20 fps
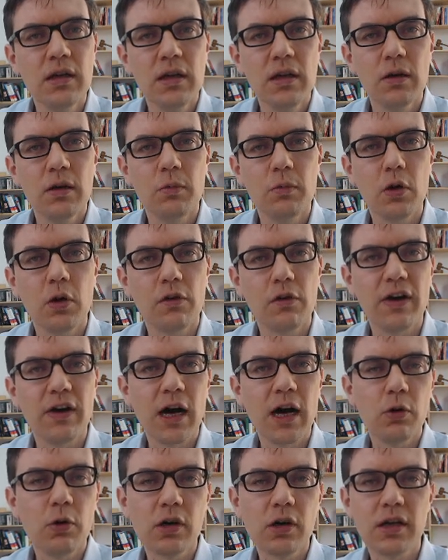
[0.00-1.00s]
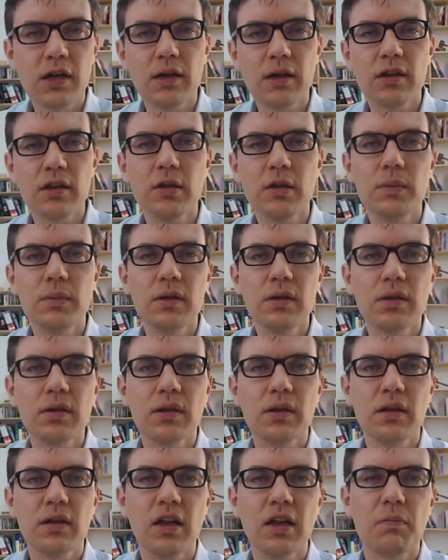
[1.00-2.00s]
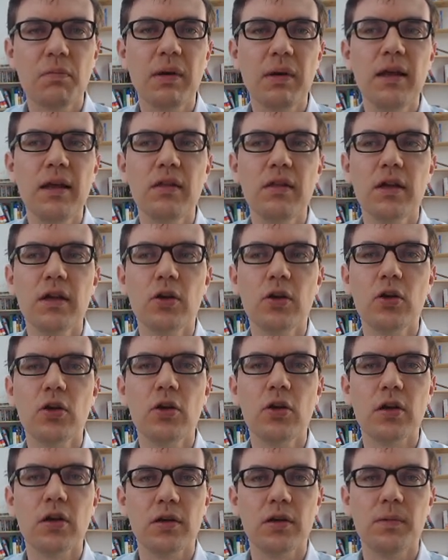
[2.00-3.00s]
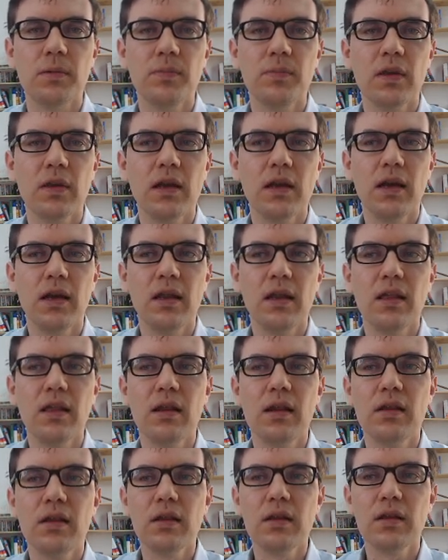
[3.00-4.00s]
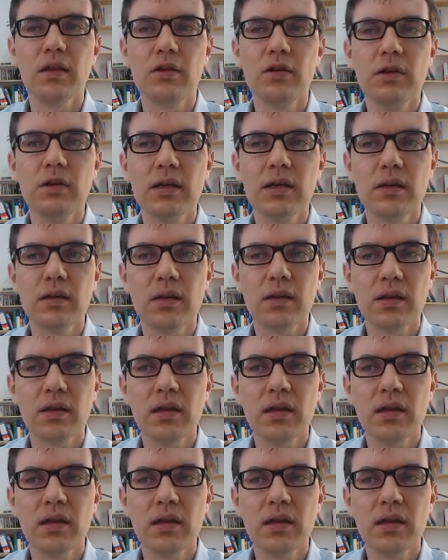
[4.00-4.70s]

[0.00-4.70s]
one of our customers is placing an order, and then this triggers